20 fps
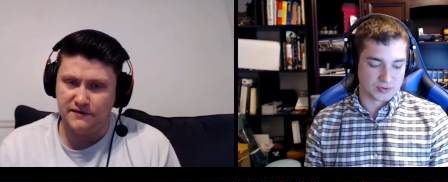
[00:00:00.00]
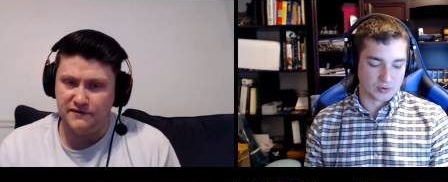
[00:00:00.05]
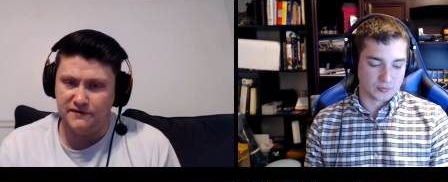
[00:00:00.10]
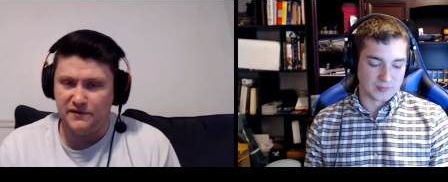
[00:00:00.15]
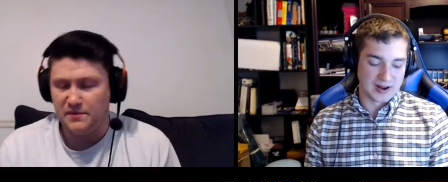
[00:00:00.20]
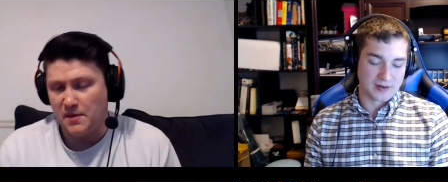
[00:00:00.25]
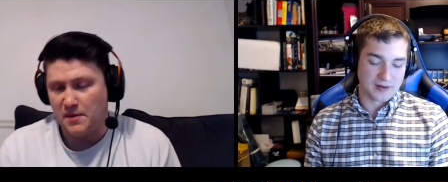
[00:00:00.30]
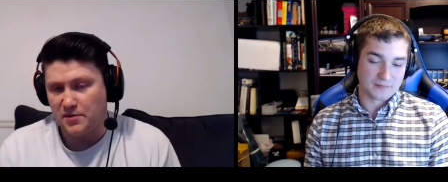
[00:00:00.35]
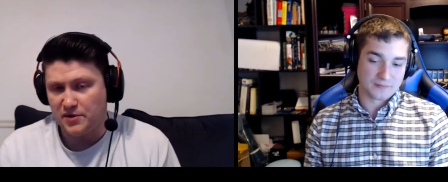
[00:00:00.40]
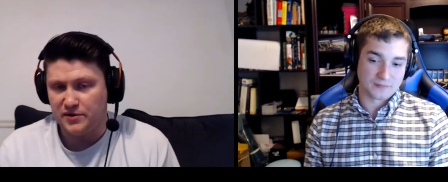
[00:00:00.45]

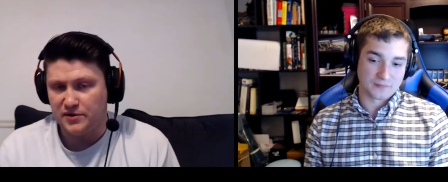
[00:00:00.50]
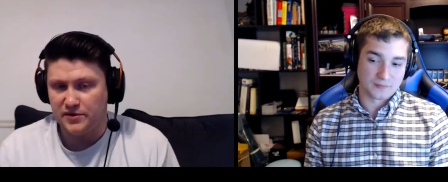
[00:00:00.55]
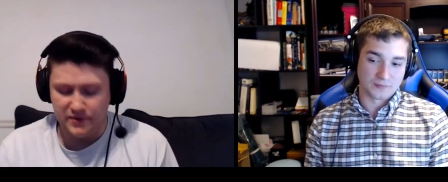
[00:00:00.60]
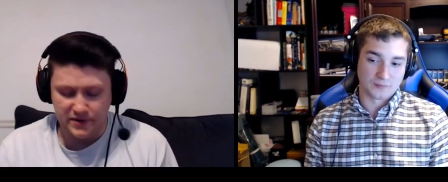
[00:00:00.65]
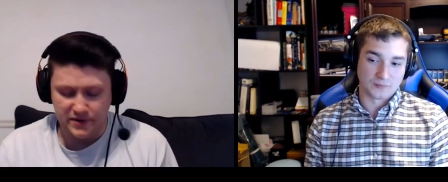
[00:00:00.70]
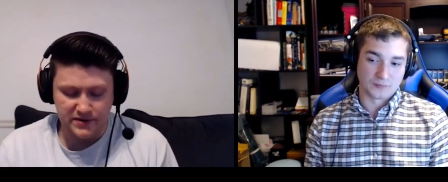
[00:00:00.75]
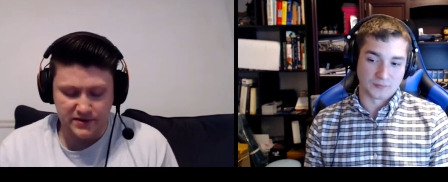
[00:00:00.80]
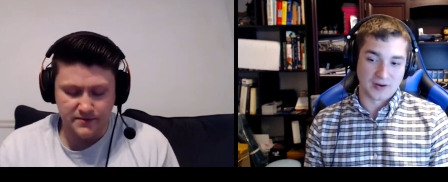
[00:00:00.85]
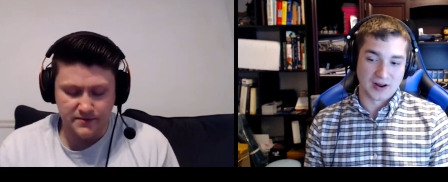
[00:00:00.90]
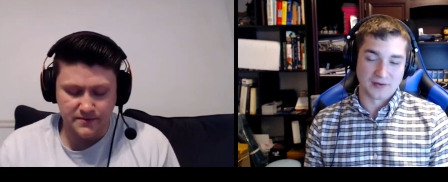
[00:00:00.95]
Speaker 1: round,
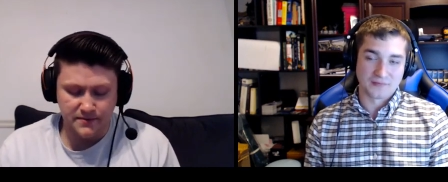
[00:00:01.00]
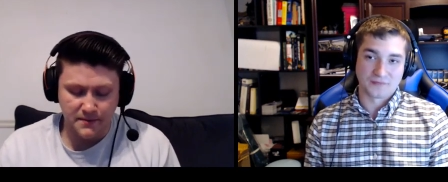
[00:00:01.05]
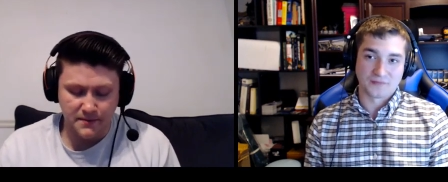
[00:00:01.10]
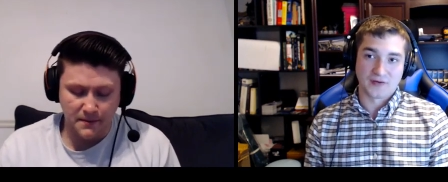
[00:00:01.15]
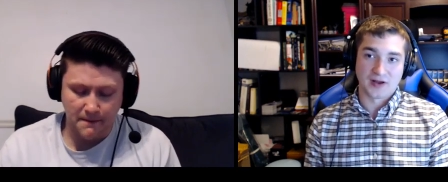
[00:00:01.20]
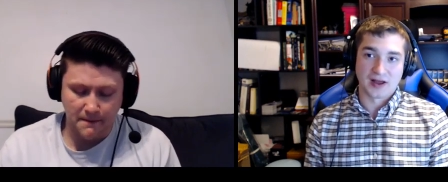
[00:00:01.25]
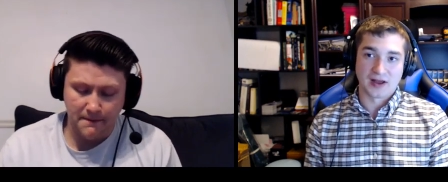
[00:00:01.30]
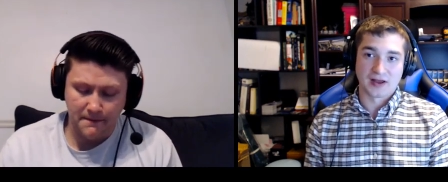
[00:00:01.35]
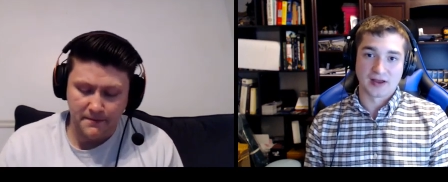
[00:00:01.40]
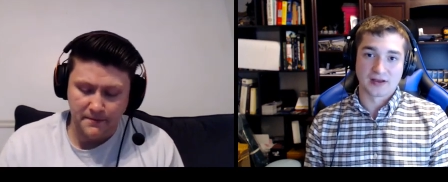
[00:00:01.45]
round
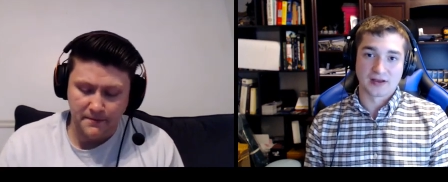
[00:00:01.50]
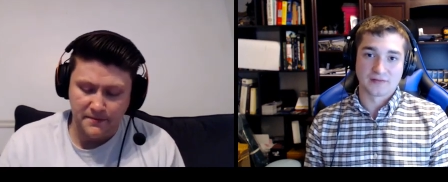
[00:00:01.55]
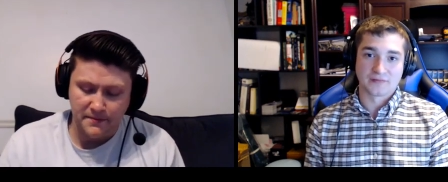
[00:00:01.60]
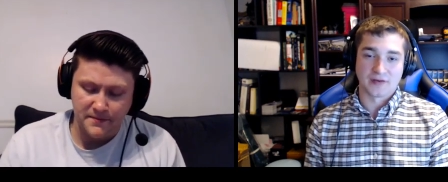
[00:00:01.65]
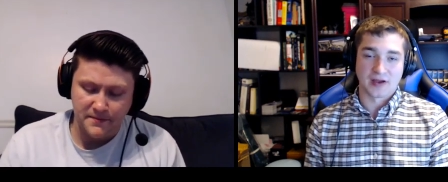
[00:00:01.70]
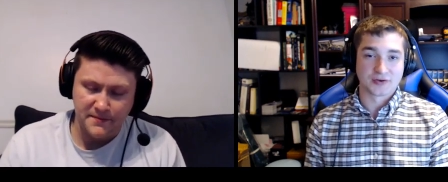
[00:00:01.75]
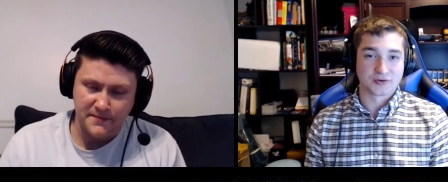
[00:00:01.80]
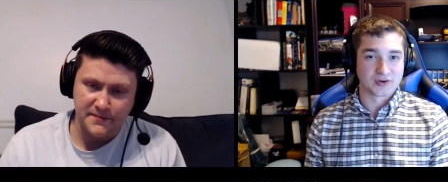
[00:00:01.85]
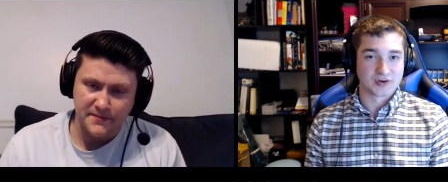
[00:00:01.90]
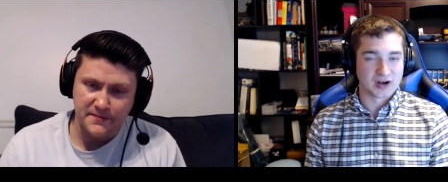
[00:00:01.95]
five,
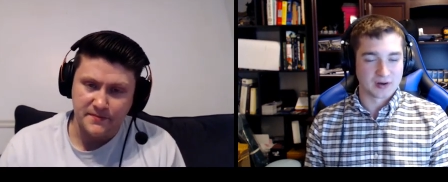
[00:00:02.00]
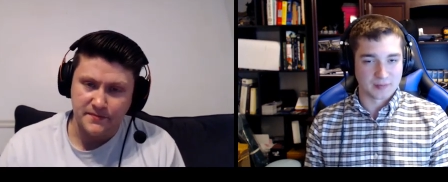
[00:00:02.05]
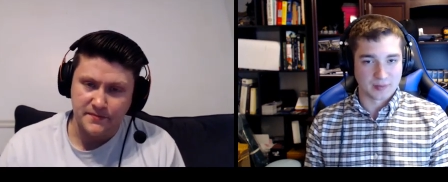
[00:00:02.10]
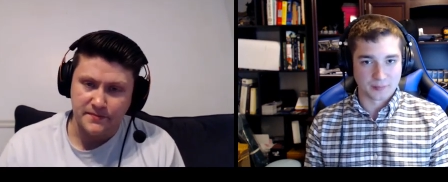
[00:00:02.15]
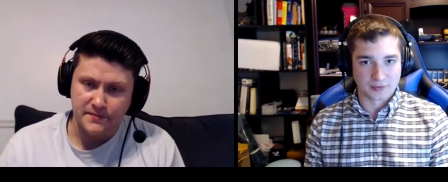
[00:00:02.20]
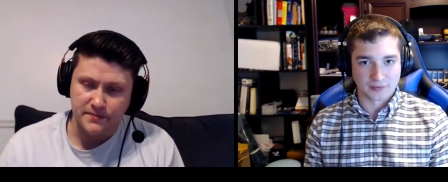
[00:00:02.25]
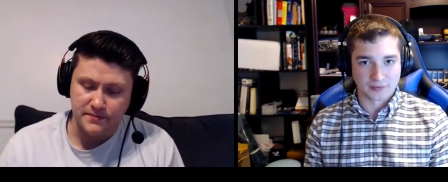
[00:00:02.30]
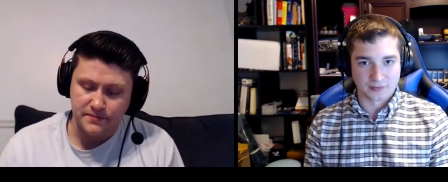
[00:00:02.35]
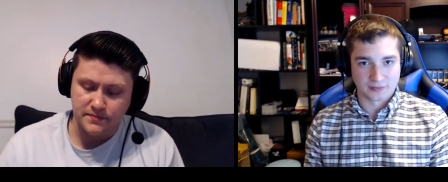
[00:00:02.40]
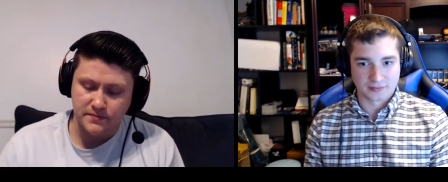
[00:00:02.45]
I do not
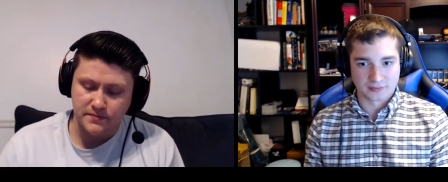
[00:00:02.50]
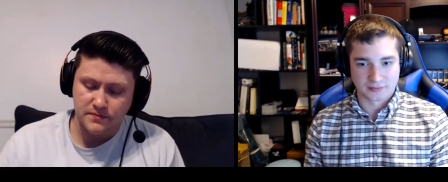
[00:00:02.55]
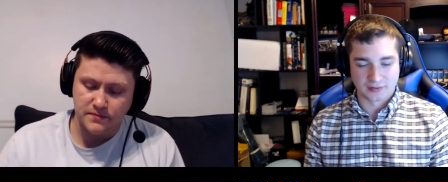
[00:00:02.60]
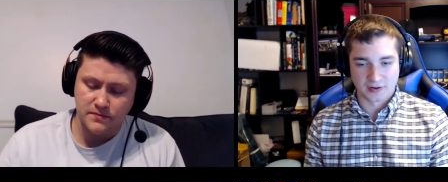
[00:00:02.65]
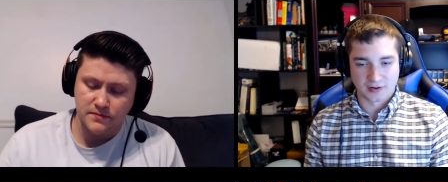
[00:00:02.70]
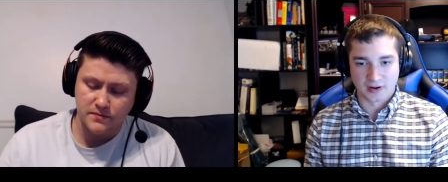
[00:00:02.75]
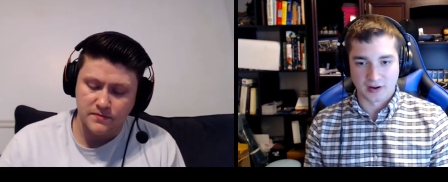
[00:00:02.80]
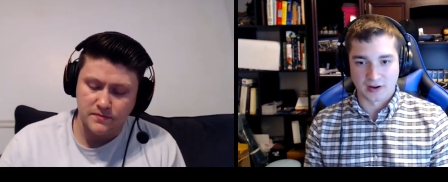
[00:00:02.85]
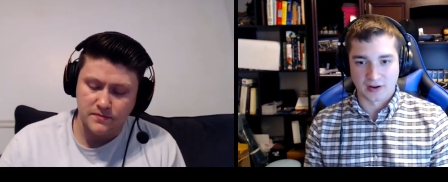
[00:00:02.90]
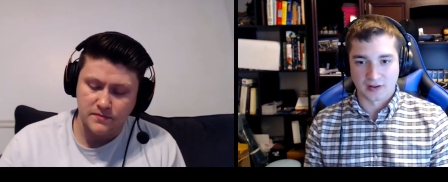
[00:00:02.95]
remember
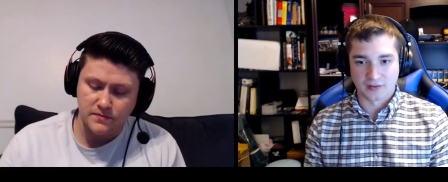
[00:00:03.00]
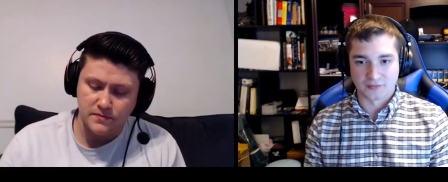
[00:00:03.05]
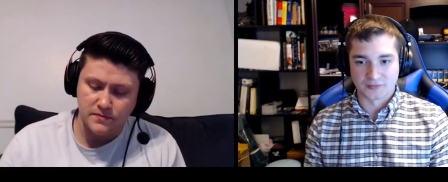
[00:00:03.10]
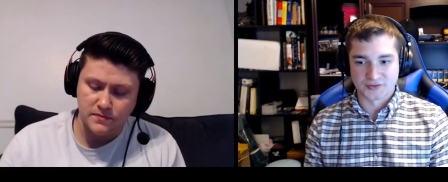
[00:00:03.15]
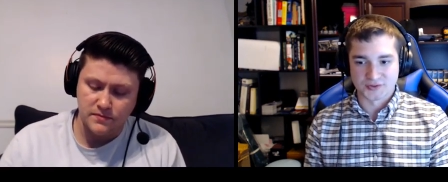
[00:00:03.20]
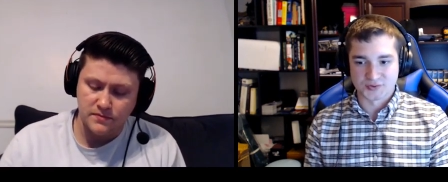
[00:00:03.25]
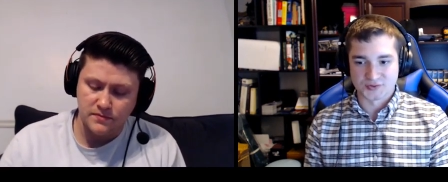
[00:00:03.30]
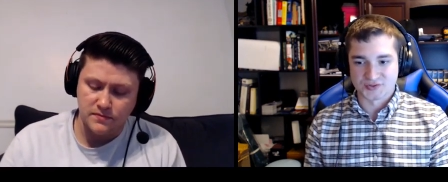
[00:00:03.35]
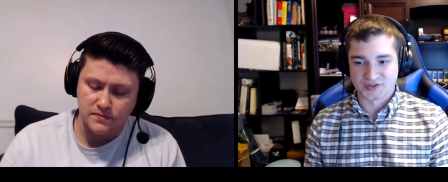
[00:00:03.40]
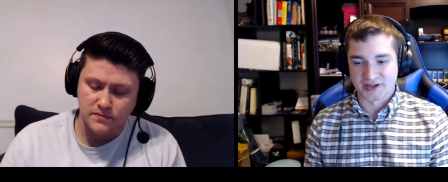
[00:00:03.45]
uh, the
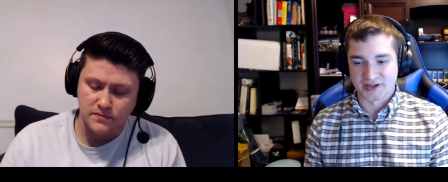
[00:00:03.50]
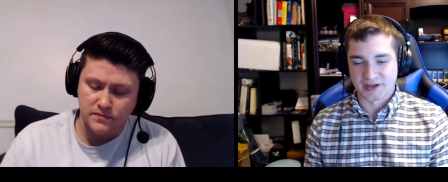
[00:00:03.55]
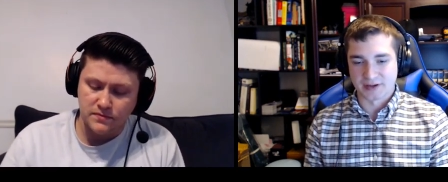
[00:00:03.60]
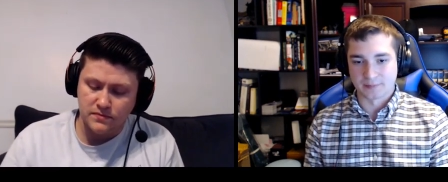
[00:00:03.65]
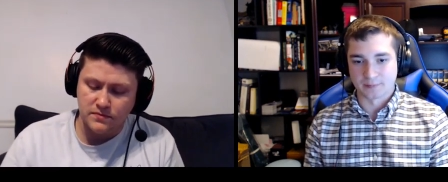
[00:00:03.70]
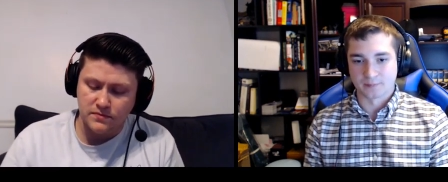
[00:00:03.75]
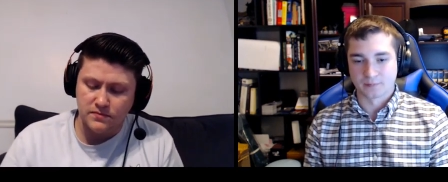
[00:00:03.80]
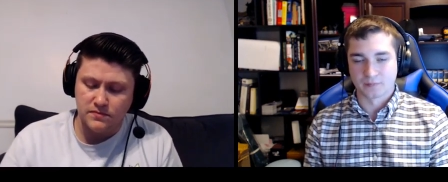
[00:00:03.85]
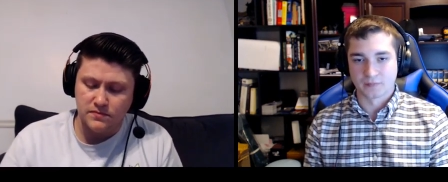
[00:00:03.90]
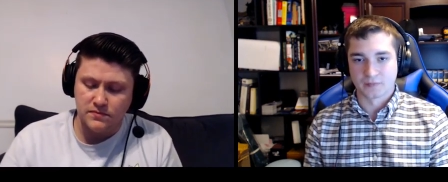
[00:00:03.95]
dude's name,